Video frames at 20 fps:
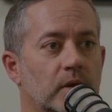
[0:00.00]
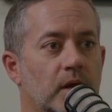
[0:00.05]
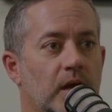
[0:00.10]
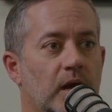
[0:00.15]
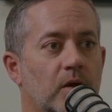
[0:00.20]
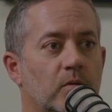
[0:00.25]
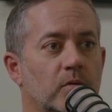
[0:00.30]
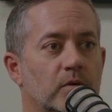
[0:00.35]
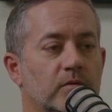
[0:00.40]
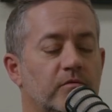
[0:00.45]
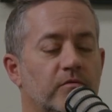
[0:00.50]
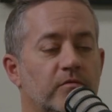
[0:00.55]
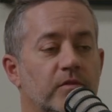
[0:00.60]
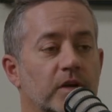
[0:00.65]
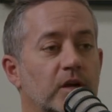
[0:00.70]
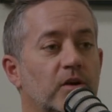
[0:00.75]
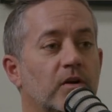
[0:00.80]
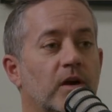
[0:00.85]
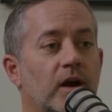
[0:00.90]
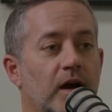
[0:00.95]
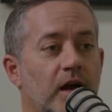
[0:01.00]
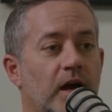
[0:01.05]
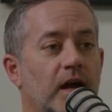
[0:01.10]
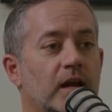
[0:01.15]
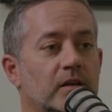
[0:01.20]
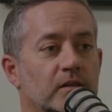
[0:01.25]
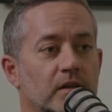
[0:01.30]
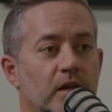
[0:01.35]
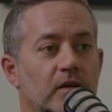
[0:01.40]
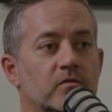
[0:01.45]
I would figure out how
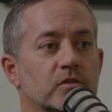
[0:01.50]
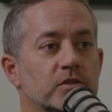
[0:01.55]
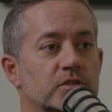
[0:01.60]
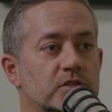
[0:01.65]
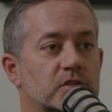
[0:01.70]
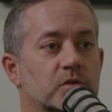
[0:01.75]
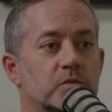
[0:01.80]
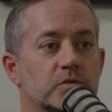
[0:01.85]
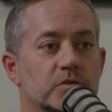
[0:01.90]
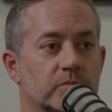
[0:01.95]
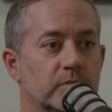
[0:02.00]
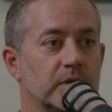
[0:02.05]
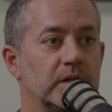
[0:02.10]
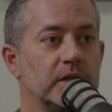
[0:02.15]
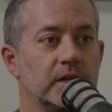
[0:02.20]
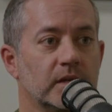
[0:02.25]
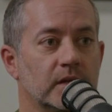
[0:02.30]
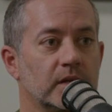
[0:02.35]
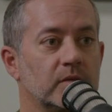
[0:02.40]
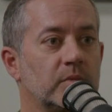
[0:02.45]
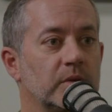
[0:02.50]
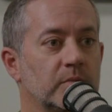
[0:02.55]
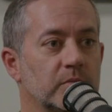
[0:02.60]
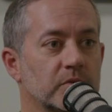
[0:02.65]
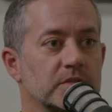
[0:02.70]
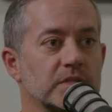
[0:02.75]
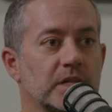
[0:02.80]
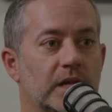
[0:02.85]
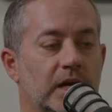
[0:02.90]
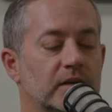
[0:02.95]
to leverage social media in
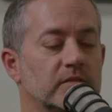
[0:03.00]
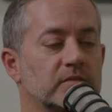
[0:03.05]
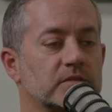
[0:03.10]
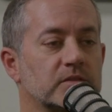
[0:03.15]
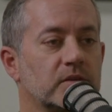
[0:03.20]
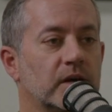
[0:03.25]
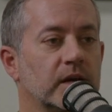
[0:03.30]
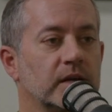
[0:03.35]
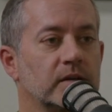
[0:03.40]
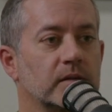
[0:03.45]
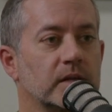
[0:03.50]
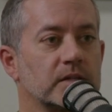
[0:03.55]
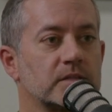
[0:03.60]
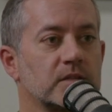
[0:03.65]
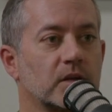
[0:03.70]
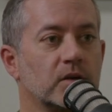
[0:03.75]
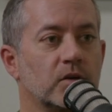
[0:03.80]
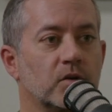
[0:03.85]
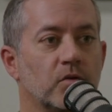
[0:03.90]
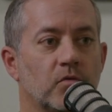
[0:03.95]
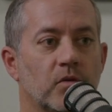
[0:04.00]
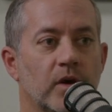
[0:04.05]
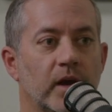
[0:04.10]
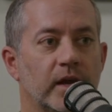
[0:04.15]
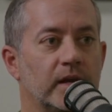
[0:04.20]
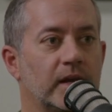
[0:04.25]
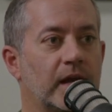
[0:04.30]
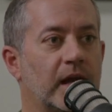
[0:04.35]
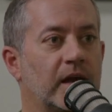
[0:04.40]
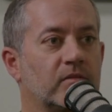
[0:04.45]
people's Absolutely. lives, right? It's a
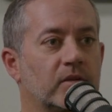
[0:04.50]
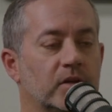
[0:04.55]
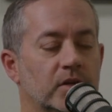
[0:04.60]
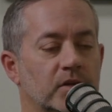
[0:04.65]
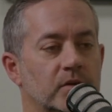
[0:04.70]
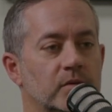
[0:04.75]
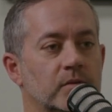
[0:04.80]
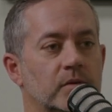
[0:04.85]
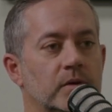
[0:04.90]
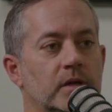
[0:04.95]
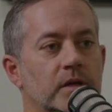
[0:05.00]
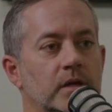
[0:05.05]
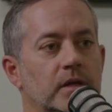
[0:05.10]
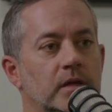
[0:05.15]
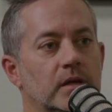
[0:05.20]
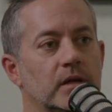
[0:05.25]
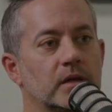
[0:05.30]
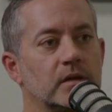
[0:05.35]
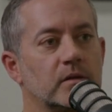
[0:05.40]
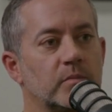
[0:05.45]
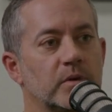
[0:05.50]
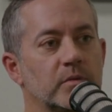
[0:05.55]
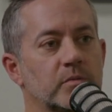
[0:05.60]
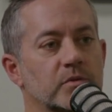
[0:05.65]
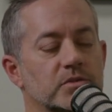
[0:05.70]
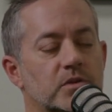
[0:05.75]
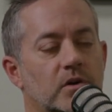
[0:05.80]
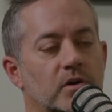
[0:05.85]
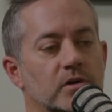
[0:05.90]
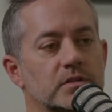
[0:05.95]
great avenue into
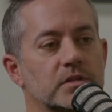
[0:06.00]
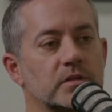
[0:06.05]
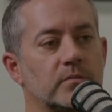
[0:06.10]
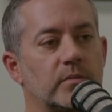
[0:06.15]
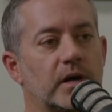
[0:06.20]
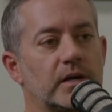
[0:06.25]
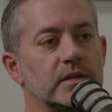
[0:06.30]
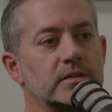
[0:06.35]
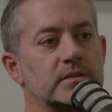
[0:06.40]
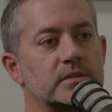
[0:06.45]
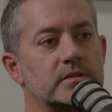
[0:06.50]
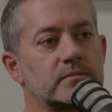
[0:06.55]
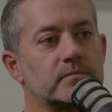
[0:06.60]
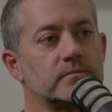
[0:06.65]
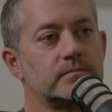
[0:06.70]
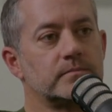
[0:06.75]
people's hearts and minds. I mean, it's in